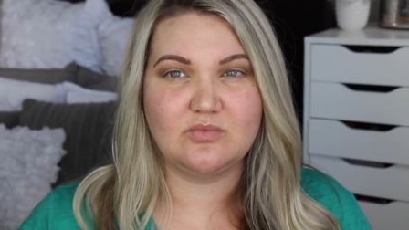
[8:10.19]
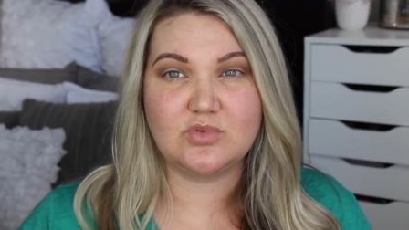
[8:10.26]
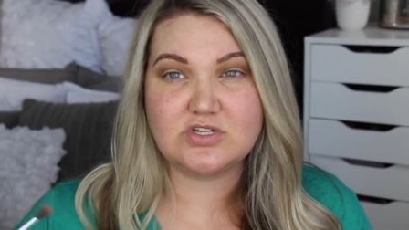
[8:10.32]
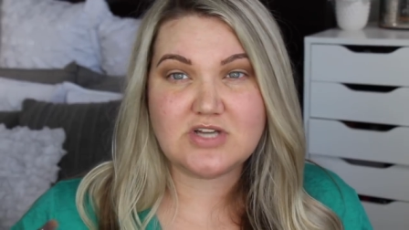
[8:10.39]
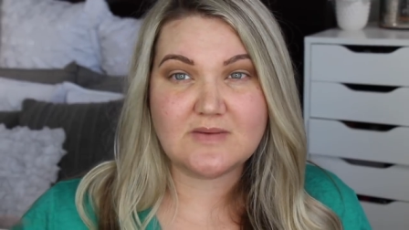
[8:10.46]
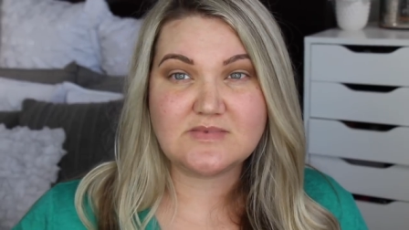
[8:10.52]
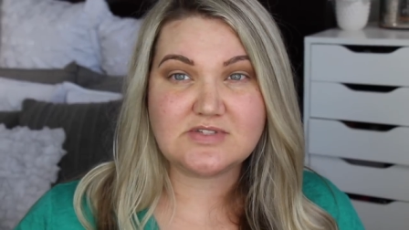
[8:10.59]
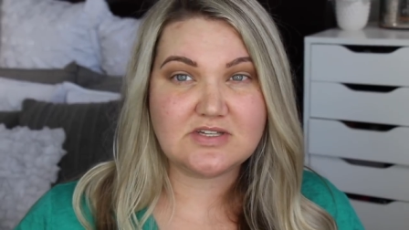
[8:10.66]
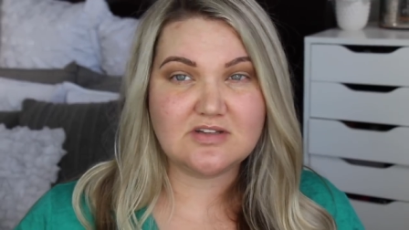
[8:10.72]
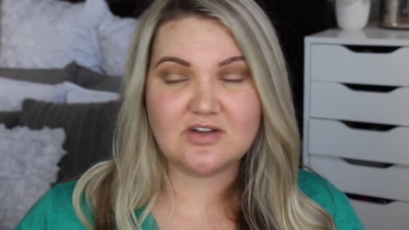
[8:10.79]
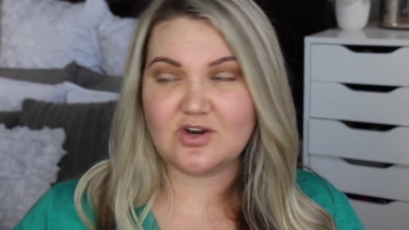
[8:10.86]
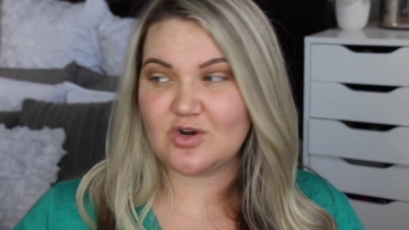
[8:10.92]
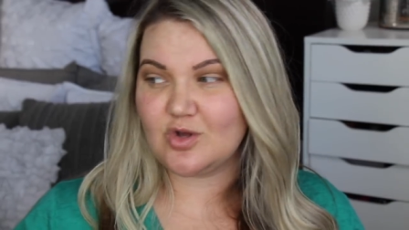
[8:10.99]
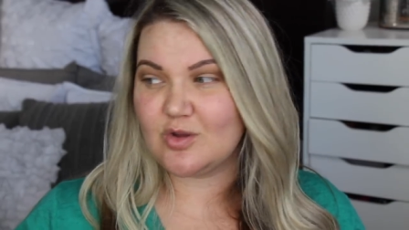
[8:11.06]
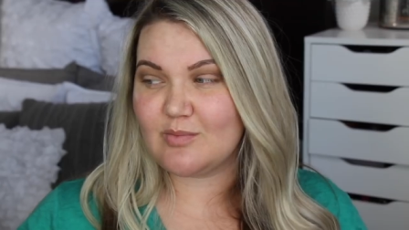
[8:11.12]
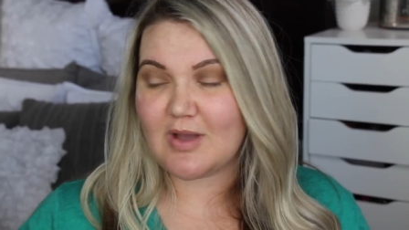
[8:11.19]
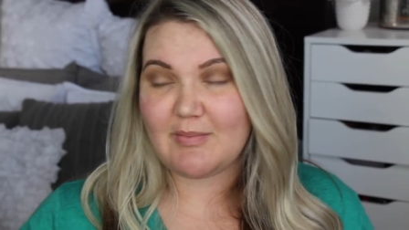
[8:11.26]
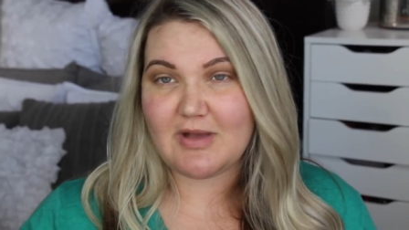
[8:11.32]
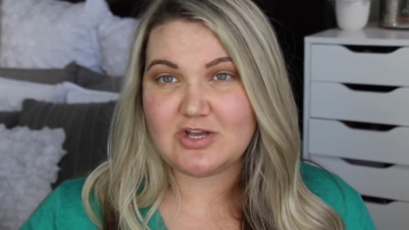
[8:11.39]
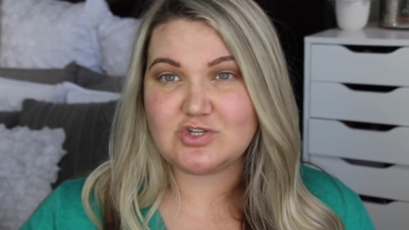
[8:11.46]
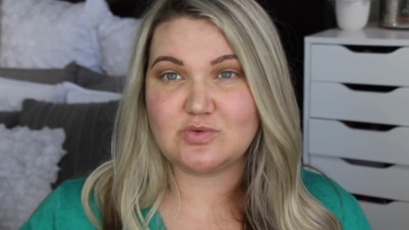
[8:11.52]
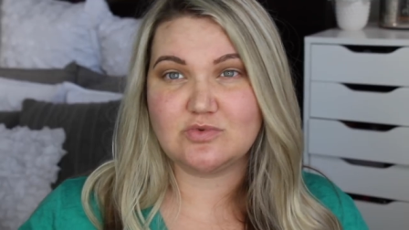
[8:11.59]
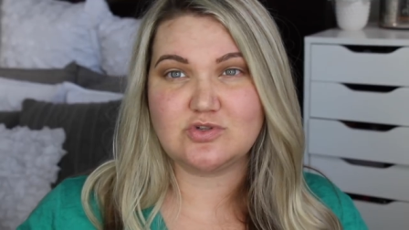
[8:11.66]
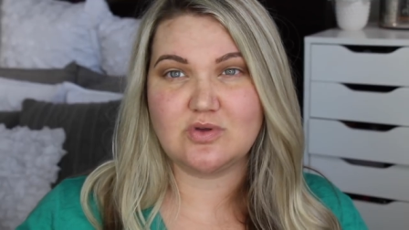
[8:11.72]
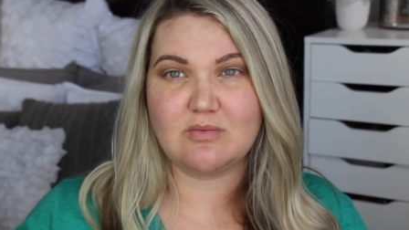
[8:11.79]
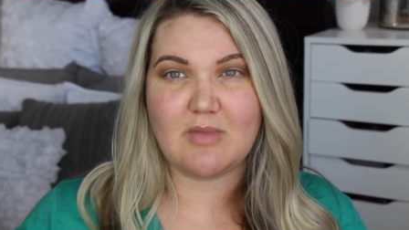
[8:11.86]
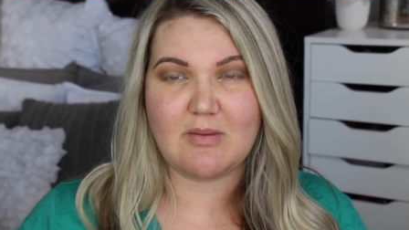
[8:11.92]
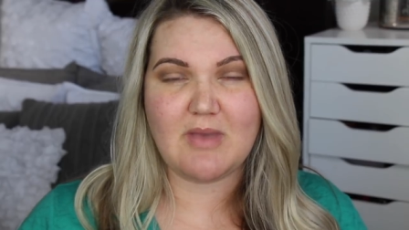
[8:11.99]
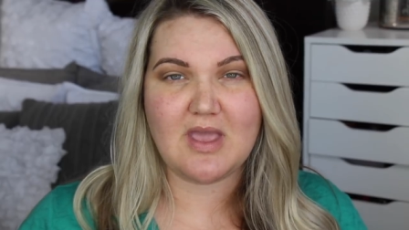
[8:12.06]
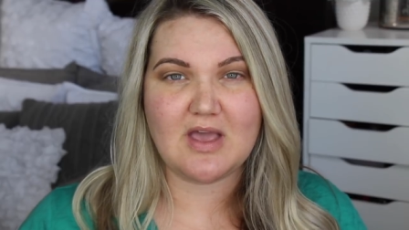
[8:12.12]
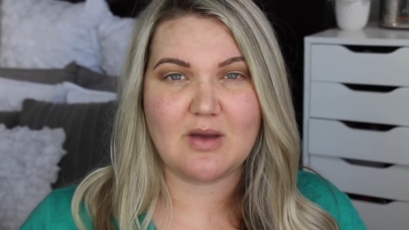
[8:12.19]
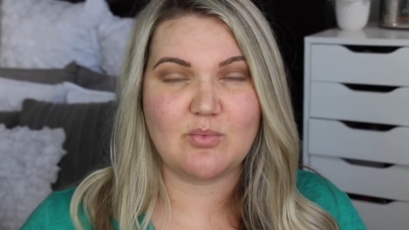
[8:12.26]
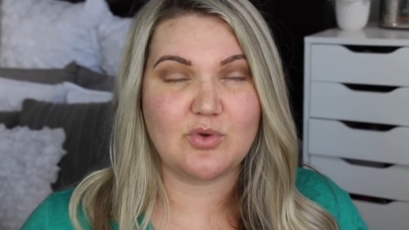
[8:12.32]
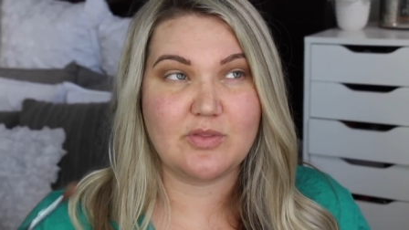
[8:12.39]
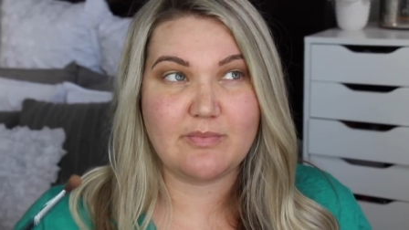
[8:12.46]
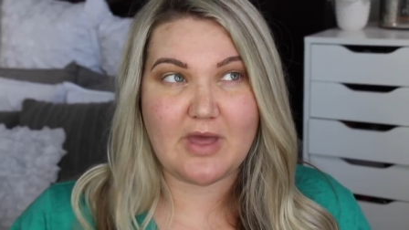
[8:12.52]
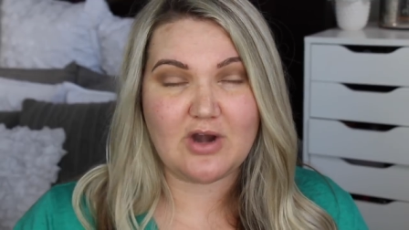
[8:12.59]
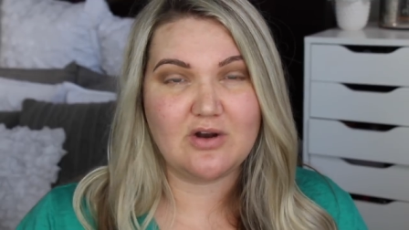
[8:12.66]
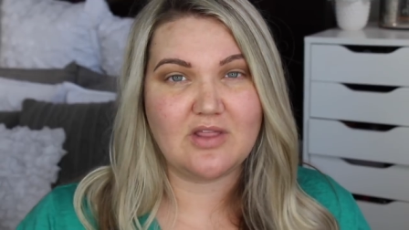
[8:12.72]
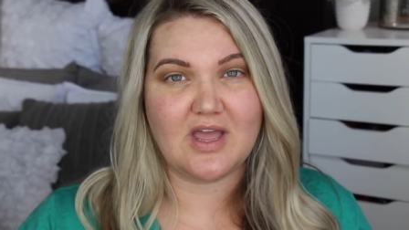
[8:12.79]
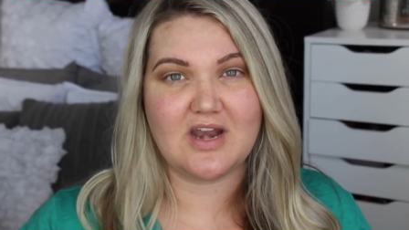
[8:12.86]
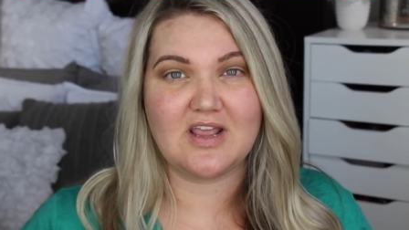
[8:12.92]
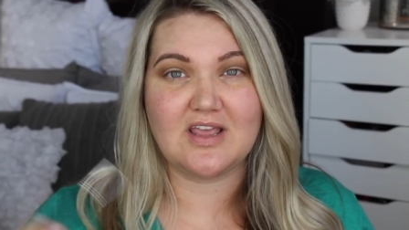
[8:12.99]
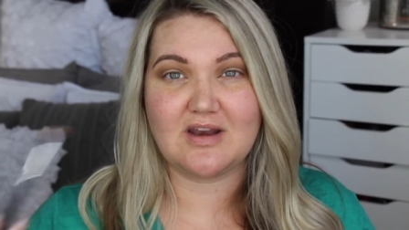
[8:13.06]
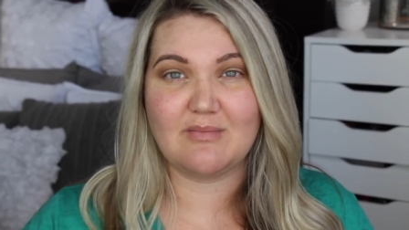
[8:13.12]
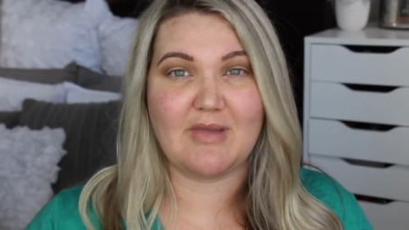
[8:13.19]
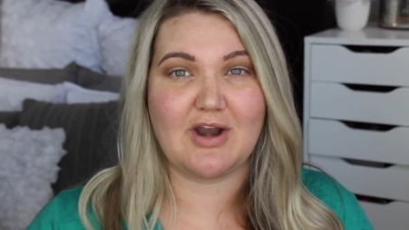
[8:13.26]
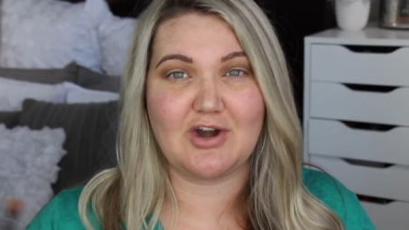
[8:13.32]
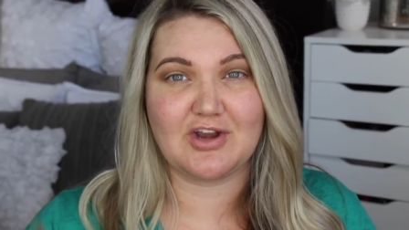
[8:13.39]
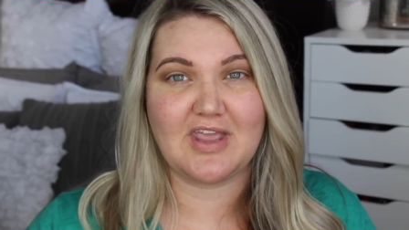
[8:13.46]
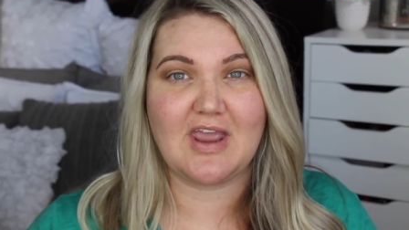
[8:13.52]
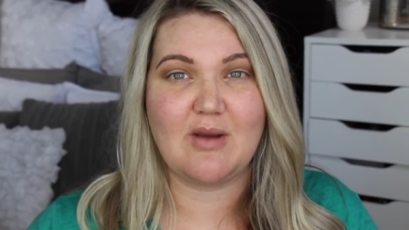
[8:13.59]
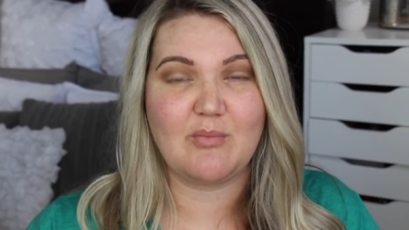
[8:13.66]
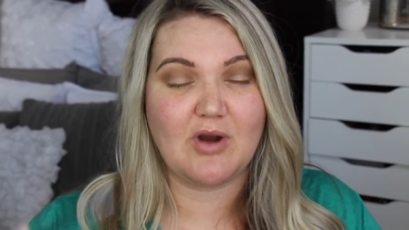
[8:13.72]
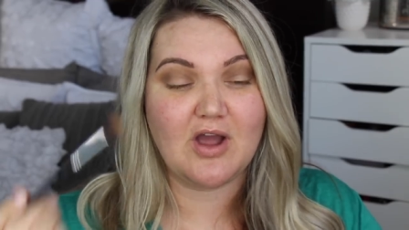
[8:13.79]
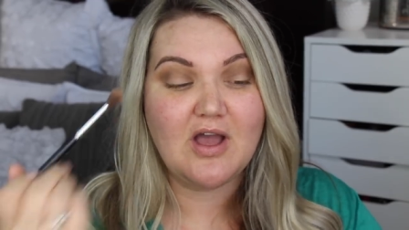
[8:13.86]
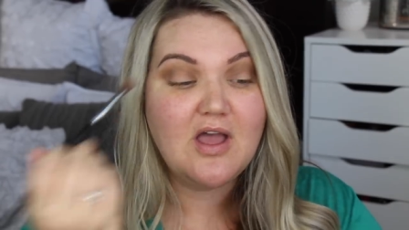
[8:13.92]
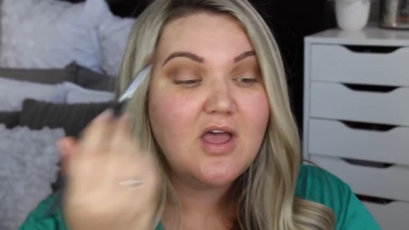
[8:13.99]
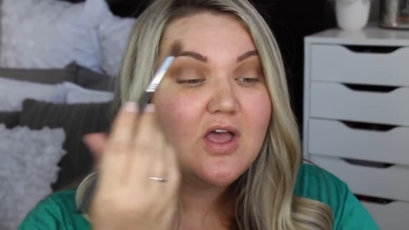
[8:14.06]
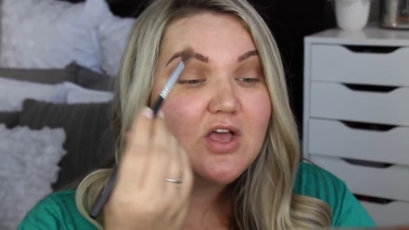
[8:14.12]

which I'm still a girl in my bedroom doing my makeup with better lighting and a better camera